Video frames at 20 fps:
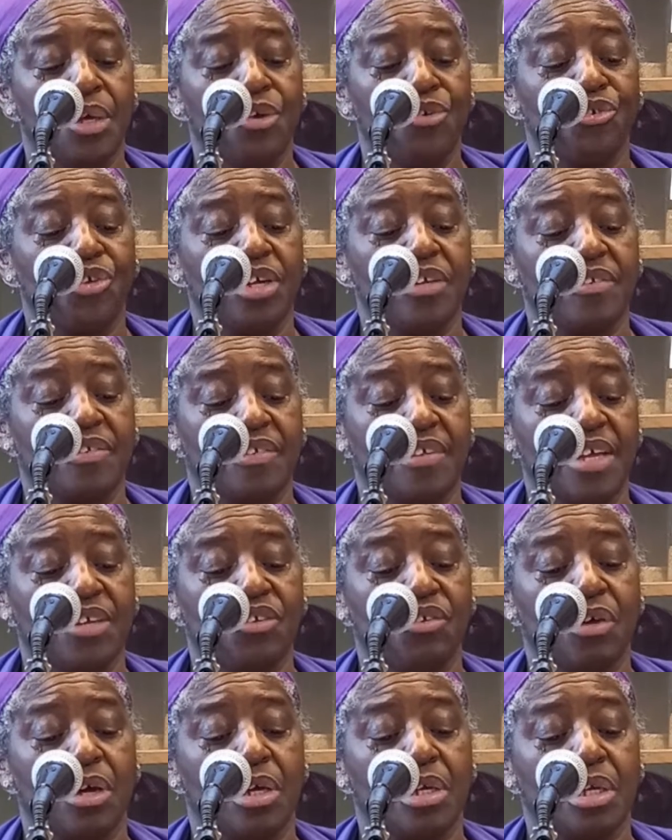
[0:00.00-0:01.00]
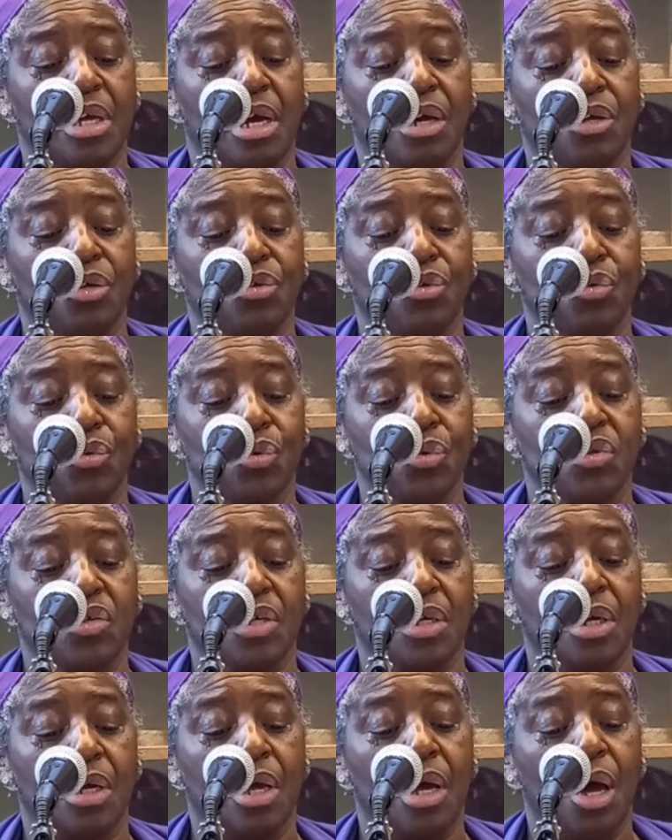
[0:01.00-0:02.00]
she had said to her younger
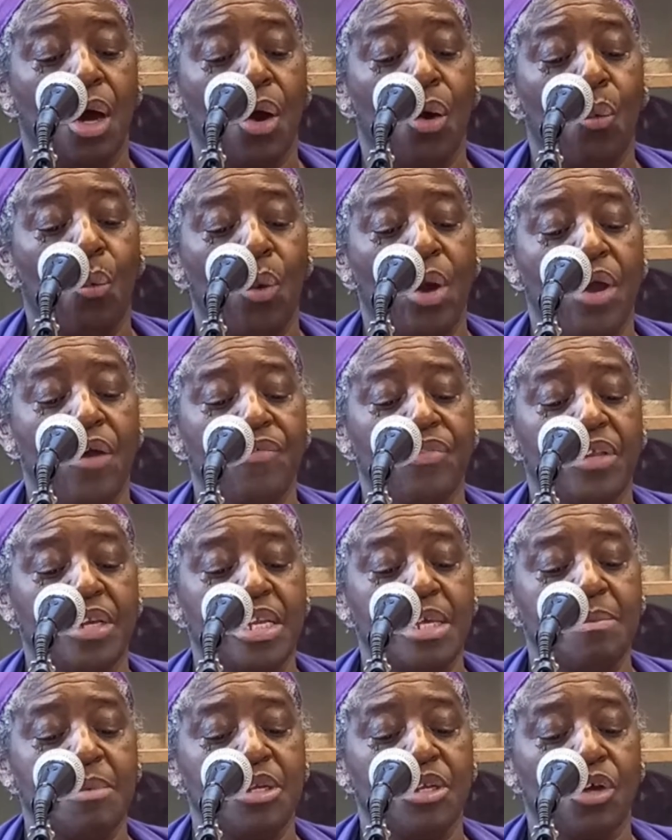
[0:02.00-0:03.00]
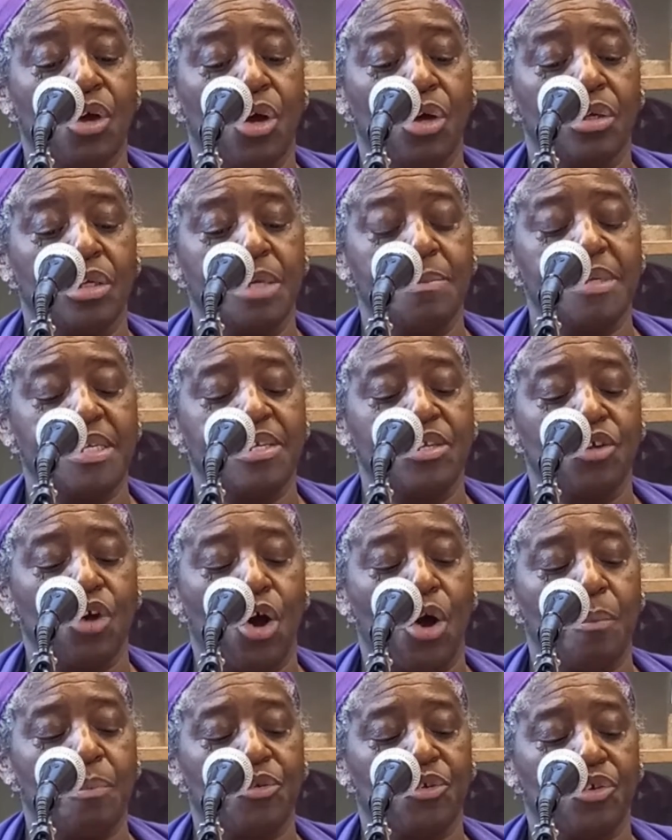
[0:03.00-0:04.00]
daughter, aware of the limited
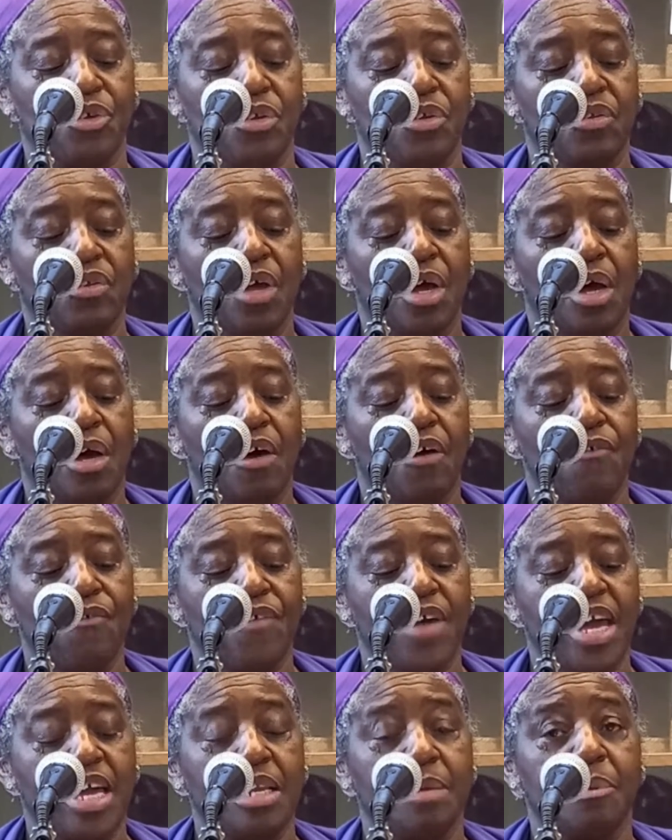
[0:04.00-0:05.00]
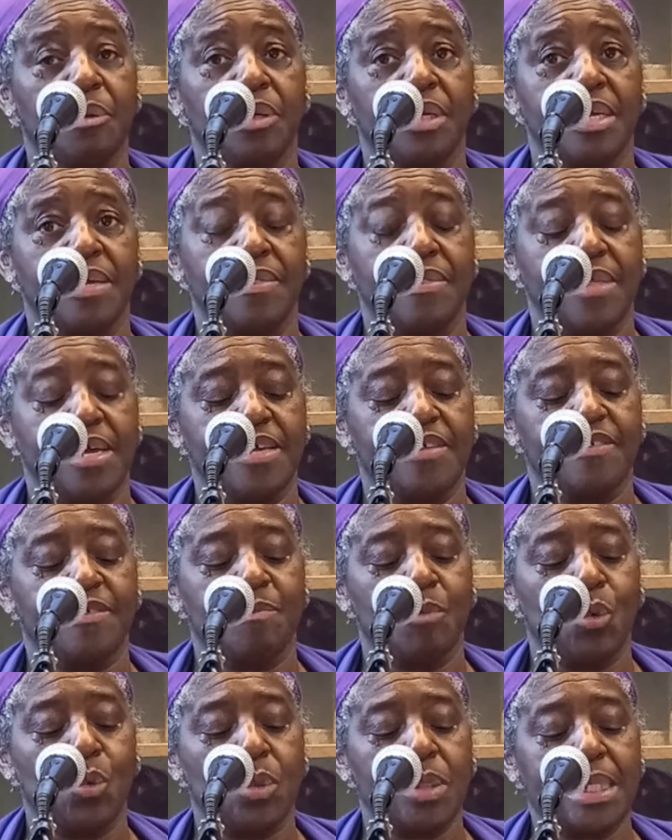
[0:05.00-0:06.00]
options available in their
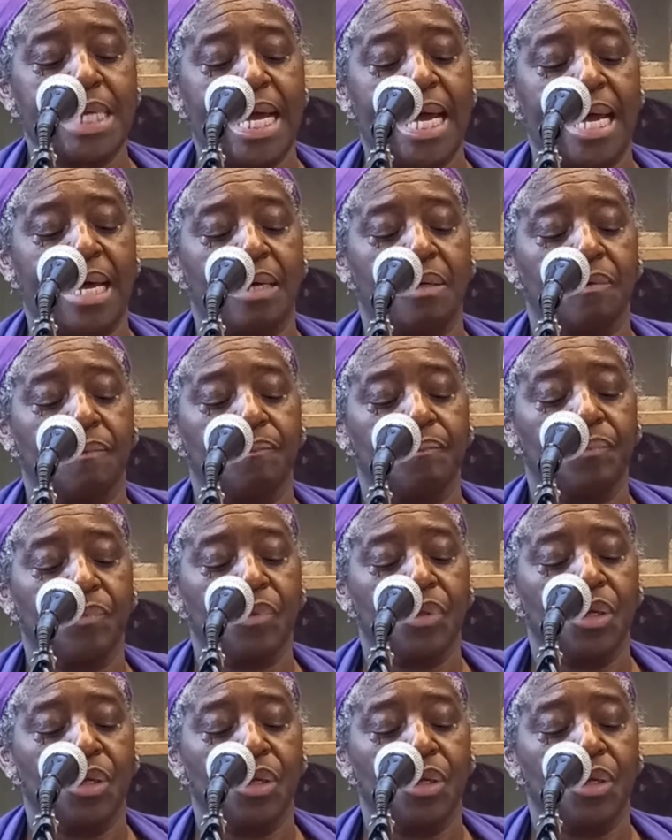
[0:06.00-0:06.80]
small town.